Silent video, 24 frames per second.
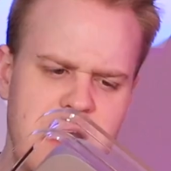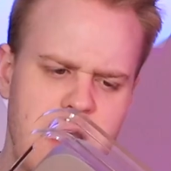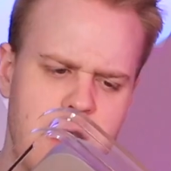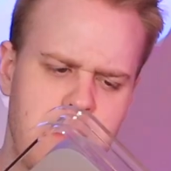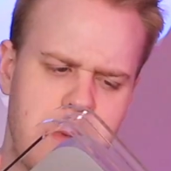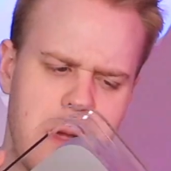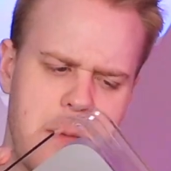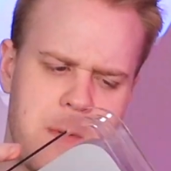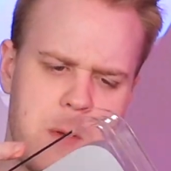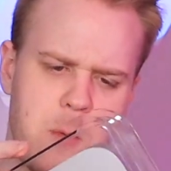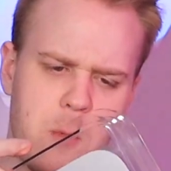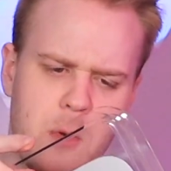Now you
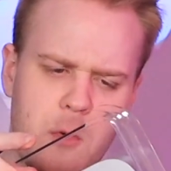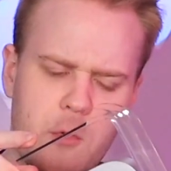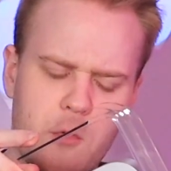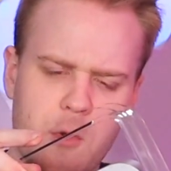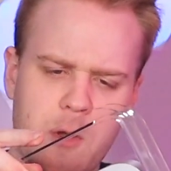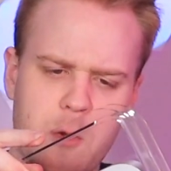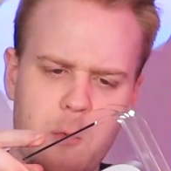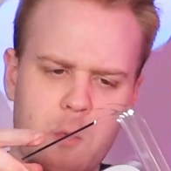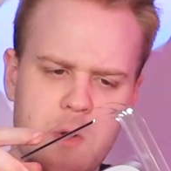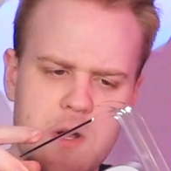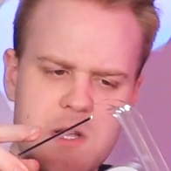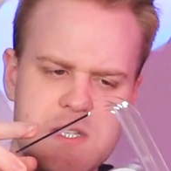might be
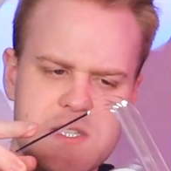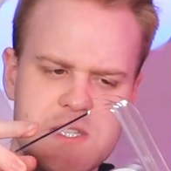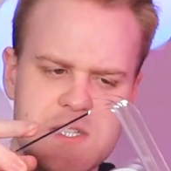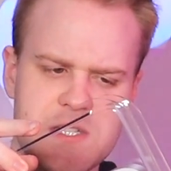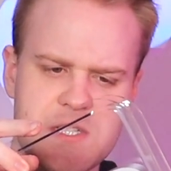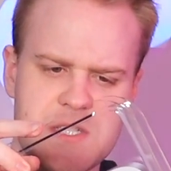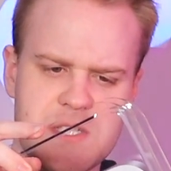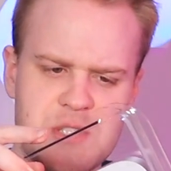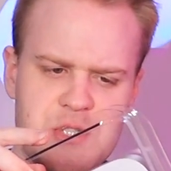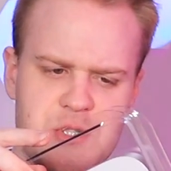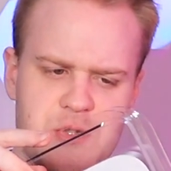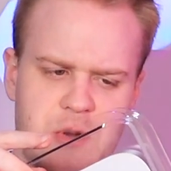wondering, what is this
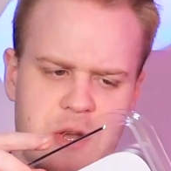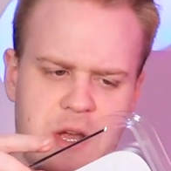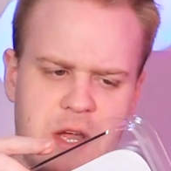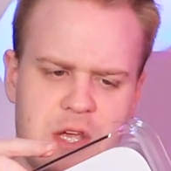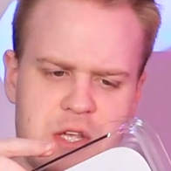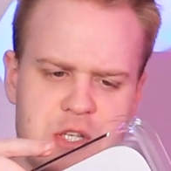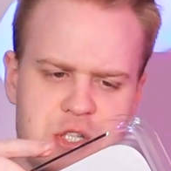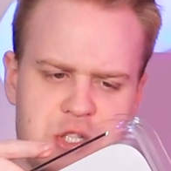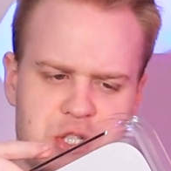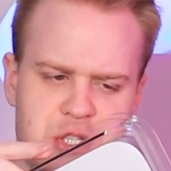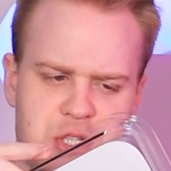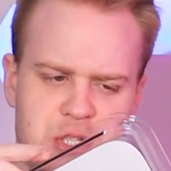
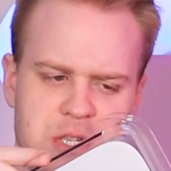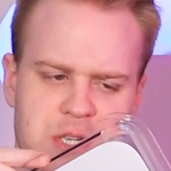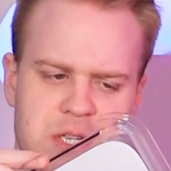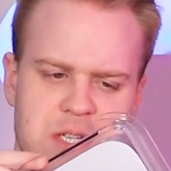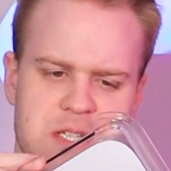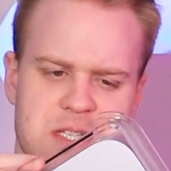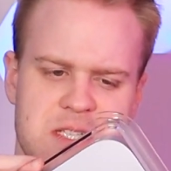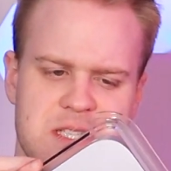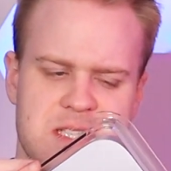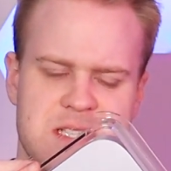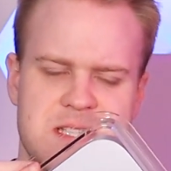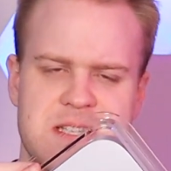strange
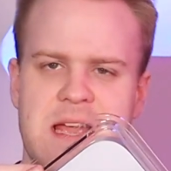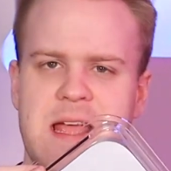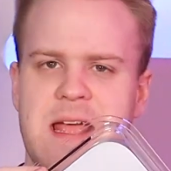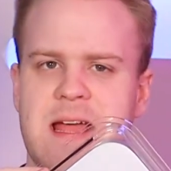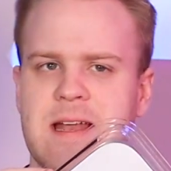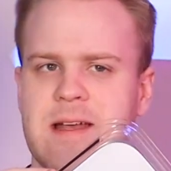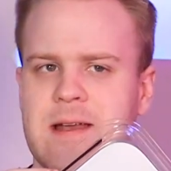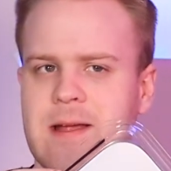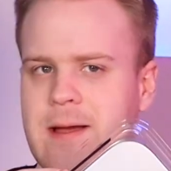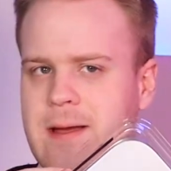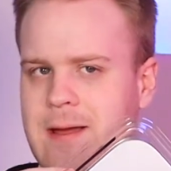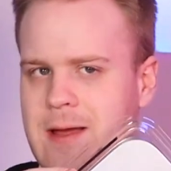
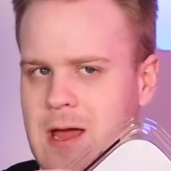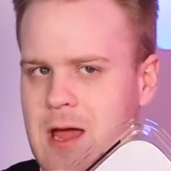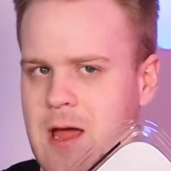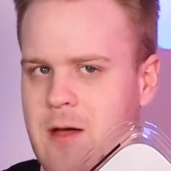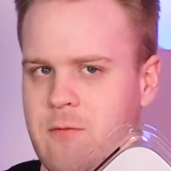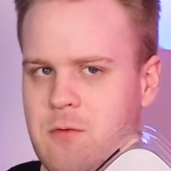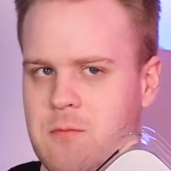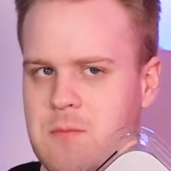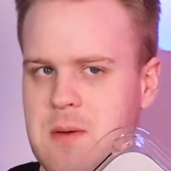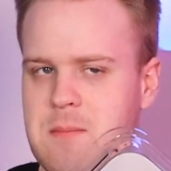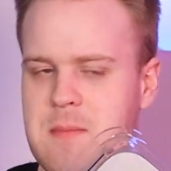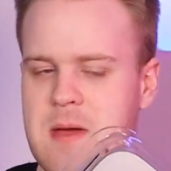stand I have
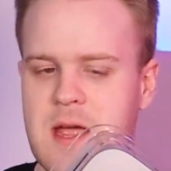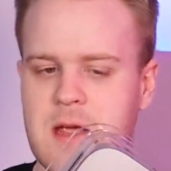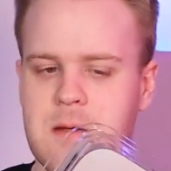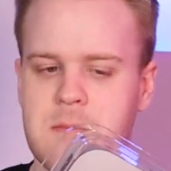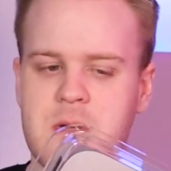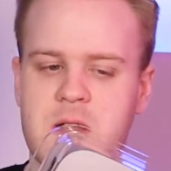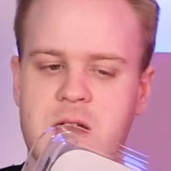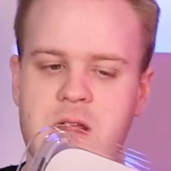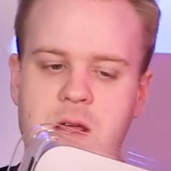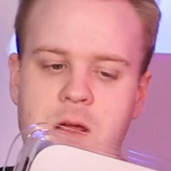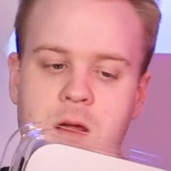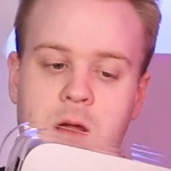for my Mac
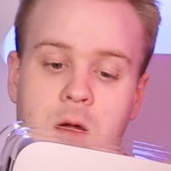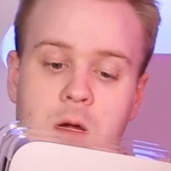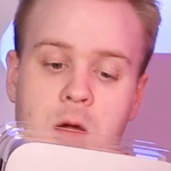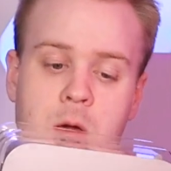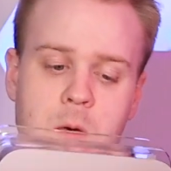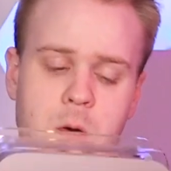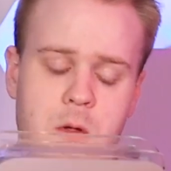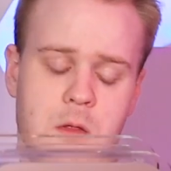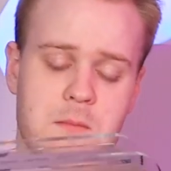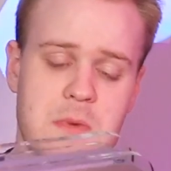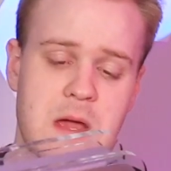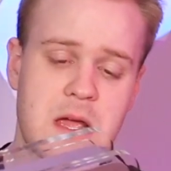Mini?
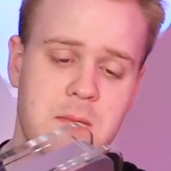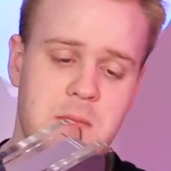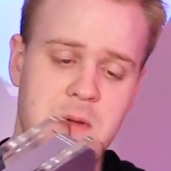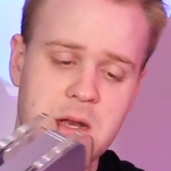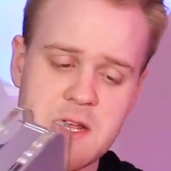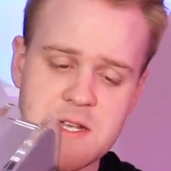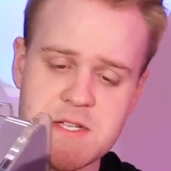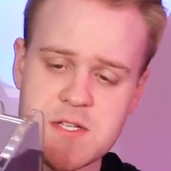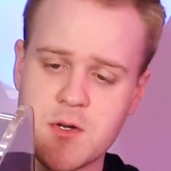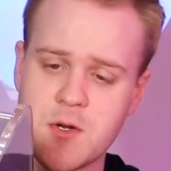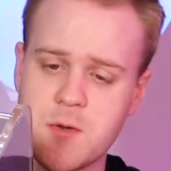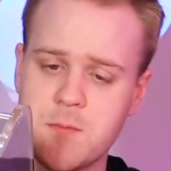Well, the Mac Mini
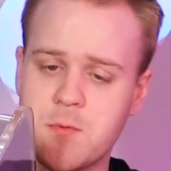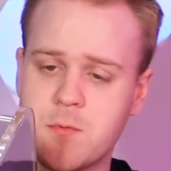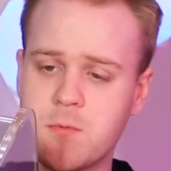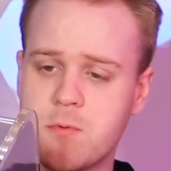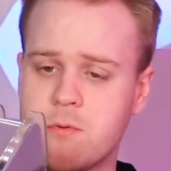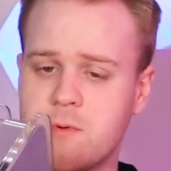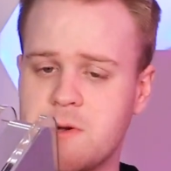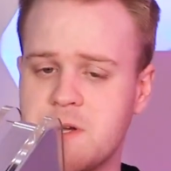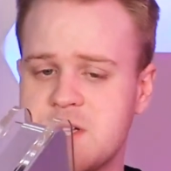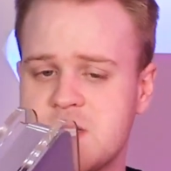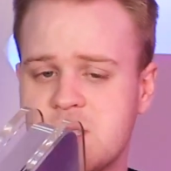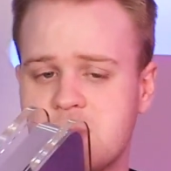is already
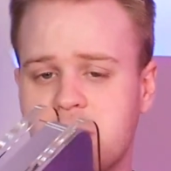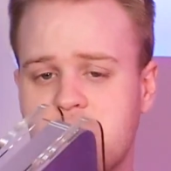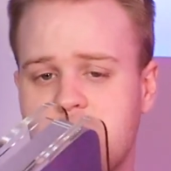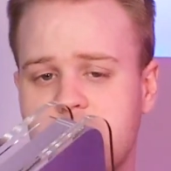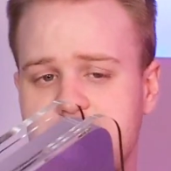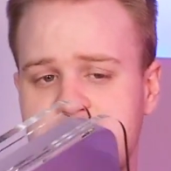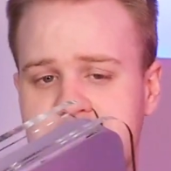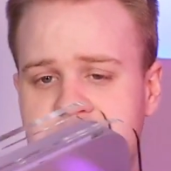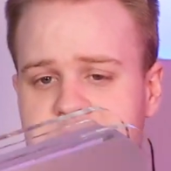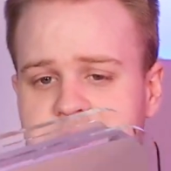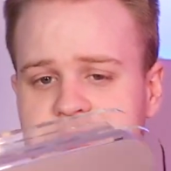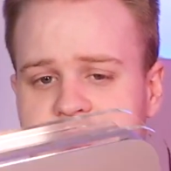pretty small
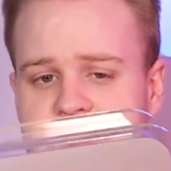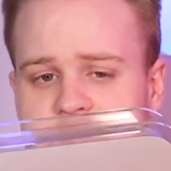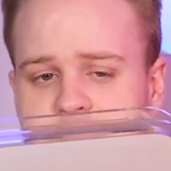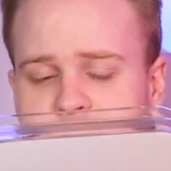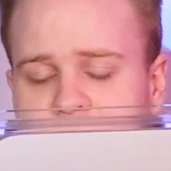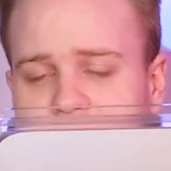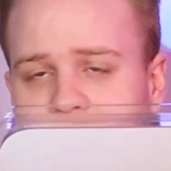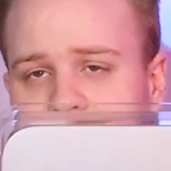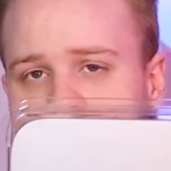as it is, but I